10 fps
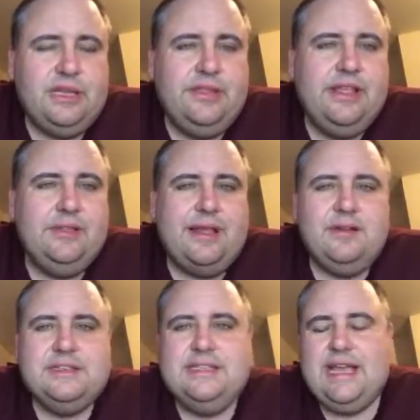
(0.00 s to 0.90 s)
the
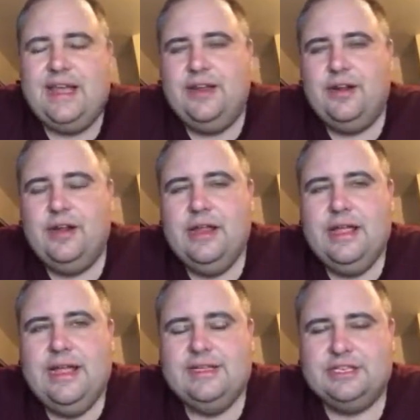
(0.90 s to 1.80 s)
letter to the editor
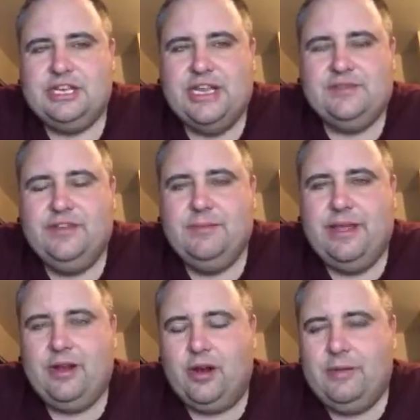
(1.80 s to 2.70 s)
is a chance for you to
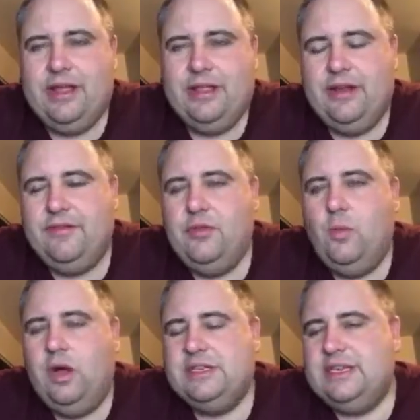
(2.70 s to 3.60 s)
make an argument, and then if you
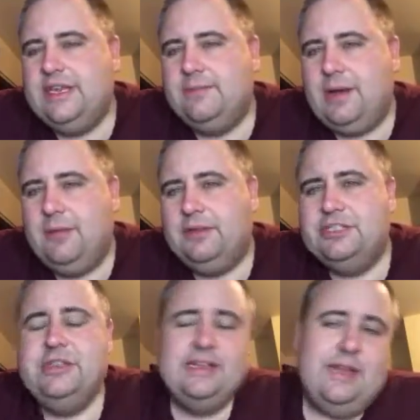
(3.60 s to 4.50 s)
want to get it
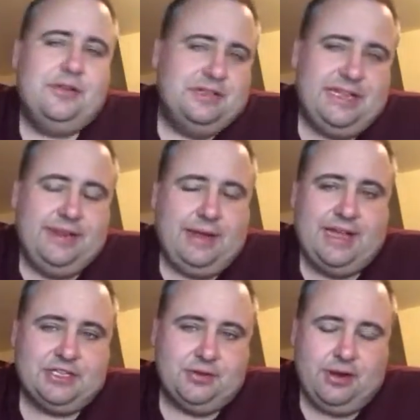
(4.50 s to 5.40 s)
published, you get another 10
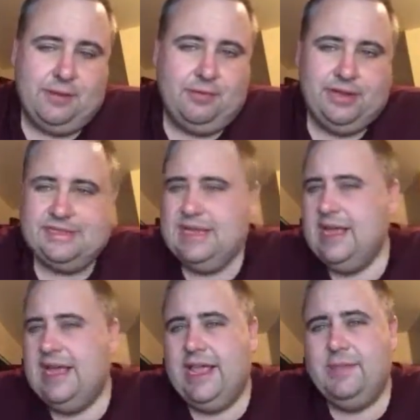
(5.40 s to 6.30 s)
extra credit points.
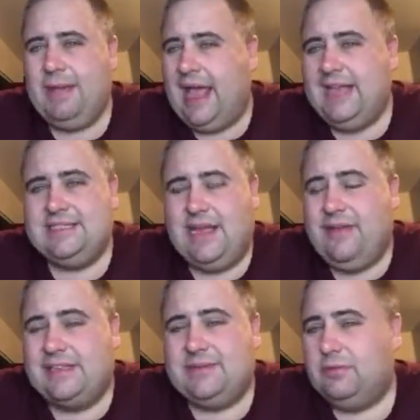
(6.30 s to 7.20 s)
In the past,
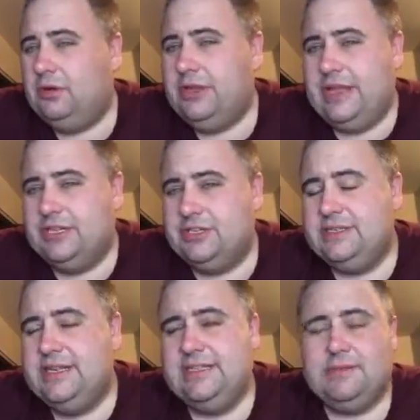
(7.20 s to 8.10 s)
I've had some really
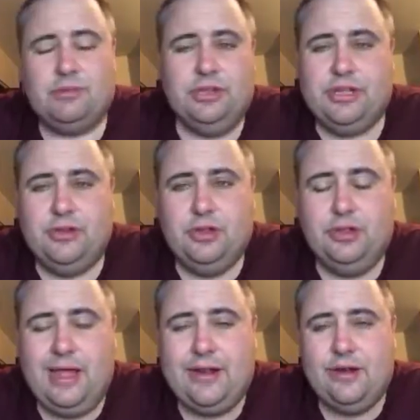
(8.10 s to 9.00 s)
interesting, some really
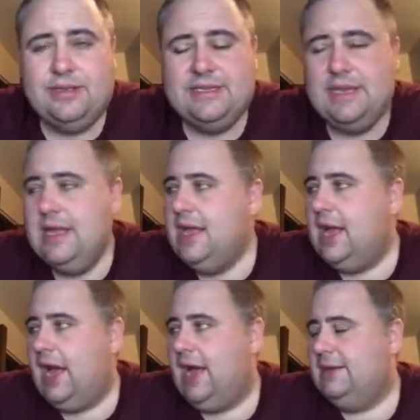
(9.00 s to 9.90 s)
good letters.
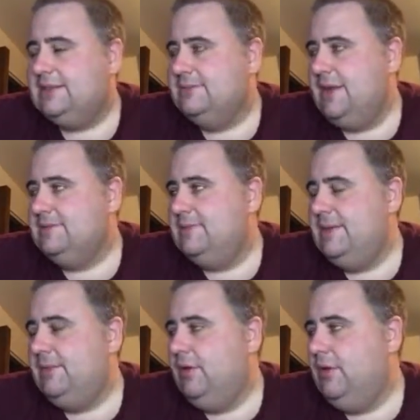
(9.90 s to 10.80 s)
Sometimes
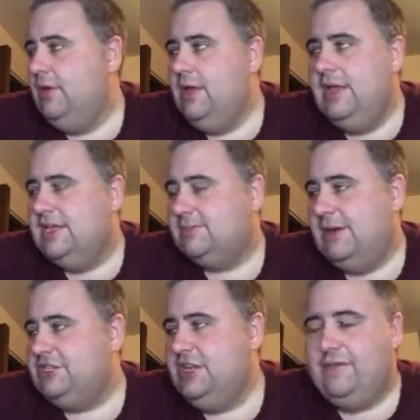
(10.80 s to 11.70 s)
people,
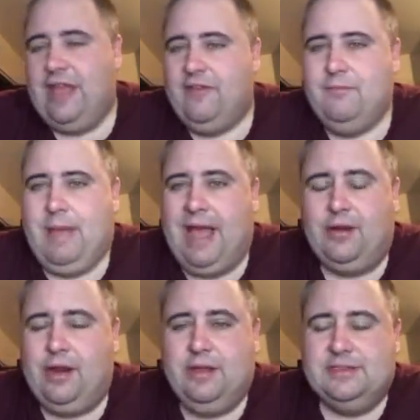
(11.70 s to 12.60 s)
especially if they have
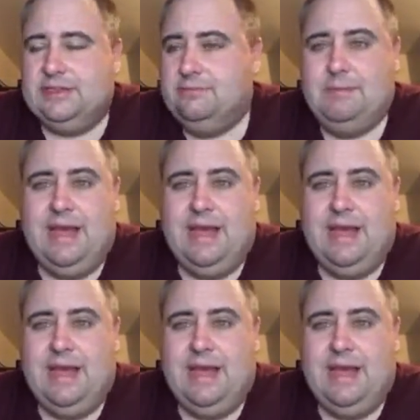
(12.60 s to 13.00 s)
backgrounds in